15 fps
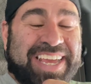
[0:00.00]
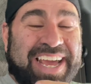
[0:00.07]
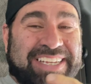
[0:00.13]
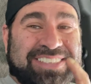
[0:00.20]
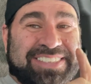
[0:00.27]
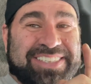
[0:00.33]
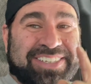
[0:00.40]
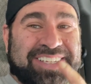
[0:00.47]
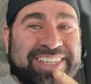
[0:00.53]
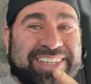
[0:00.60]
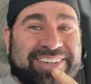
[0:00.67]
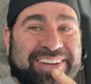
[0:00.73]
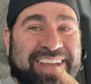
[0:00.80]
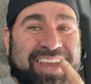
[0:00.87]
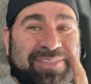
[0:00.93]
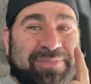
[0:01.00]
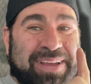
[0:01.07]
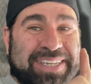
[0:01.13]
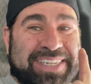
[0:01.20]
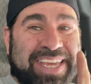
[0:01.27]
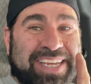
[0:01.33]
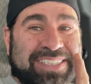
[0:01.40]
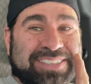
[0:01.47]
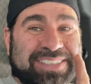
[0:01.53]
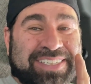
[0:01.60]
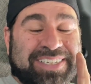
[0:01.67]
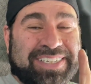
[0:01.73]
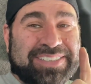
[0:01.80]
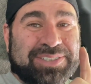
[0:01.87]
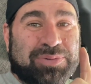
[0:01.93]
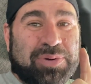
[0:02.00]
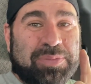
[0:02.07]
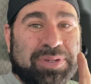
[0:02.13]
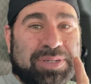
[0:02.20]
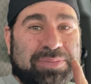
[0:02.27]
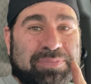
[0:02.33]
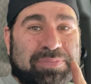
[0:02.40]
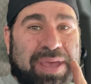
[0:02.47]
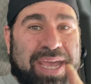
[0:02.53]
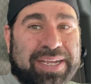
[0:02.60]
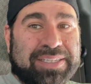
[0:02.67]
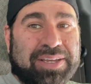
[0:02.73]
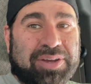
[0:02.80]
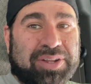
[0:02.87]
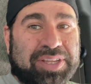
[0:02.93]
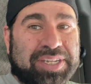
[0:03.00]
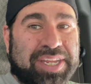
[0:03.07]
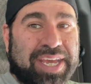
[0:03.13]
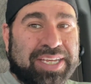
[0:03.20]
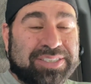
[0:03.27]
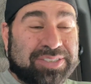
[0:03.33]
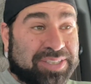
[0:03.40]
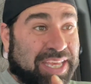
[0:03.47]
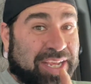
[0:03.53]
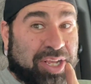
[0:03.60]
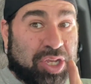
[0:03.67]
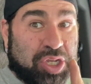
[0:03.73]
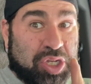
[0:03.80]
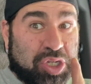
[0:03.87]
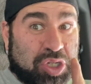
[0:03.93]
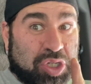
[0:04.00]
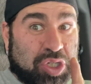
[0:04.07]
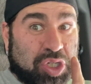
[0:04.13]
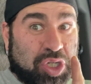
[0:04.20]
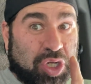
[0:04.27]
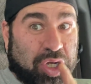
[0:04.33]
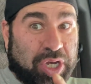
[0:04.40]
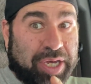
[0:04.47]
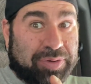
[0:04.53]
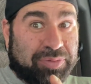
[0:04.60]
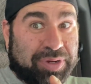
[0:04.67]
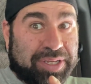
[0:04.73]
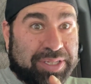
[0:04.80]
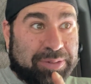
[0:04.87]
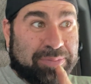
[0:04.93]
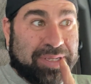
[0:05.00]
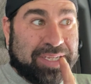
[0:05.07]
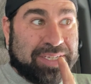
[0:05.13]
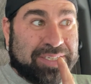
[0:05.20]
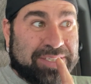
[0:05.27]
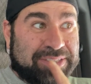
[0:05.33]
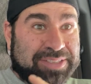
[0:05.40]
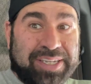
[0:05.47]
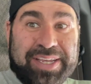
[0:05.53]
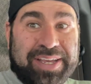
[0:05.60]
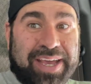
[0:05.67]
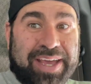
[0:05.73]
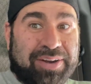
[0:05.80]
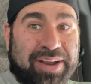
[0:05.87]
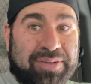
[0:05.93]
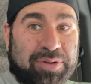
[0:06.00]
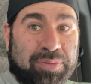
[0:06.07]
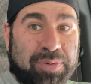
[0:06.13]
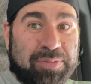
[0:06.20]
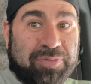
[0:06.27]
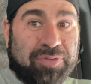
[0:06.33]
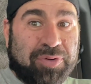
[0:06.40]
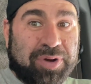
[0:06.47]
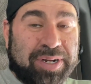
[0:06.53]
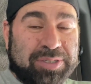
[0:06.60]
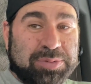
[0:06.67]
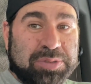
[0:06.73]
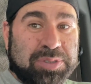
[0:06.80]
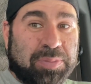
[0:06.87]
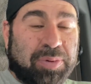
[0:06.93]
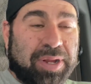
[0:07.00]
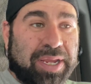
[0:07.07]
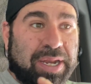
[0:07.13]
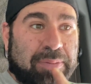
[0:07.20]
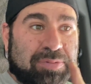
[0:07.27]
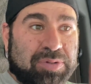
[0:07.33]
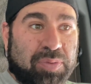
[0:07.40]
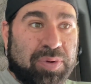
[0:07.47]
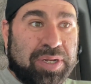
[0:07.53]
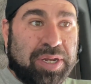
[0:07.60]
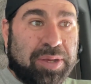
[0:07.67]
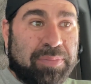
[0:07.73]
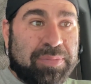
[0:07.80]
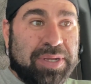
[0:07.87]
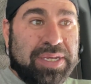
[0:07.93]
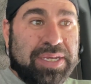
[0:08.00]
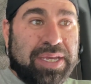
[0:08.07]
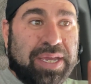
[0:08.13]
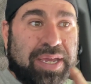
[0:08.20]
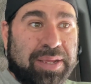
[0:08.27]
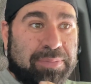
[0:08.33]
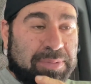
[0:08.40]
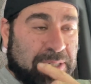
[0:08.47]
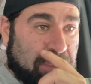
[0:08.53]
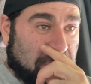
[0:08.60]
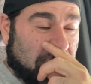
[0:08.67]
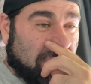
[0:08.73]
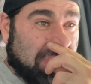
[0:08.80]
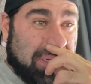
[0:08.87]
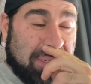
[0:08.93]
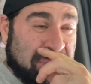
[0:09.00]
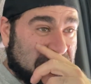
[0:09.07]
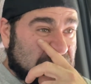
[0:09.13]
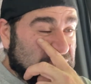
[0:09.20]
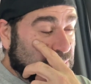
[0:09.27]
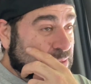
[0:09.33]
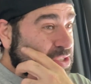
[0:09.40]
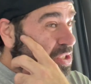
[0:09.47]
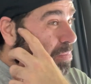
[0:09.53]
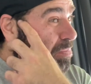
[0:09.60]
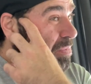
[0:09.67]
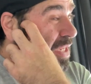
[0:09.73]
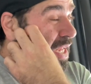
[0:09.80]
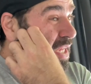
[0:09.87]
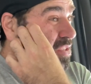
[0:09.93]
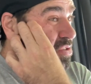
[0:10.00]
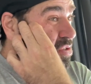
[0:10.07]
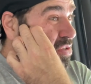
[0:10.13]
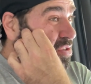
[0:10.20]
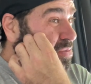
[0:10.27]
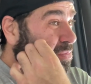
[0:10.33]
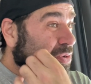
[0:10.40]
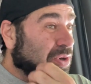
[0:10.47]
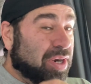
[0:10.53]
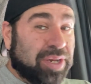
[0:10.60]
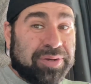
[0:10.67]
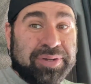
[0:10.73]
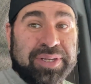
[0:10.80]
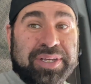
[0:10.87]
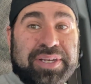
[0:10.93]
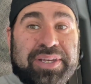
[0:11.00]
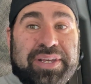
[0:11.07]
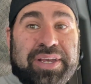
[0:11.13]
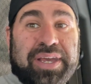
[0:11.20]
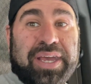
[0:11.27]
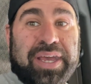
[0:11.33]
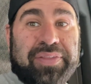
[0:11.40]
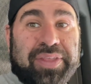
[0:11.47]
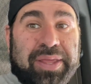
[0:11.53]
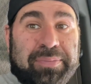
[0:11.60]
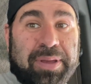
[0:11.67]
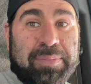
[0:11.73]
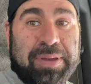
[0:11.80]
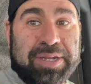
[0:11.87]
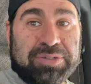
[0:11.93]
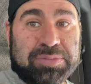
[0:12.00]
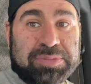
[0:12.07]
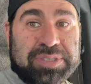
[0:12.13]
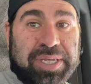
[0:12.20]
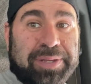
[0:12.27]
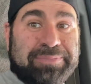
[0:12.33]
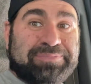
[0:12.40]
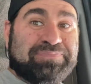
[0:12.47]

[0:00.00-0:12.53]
I have my desk, because the woman backed out on the desk, thank God, really, because I don't have any room for it. I was supposed to bring it up to Wyndham and meet her in Wyndham, but she canceled this morning, and then my bedroom set.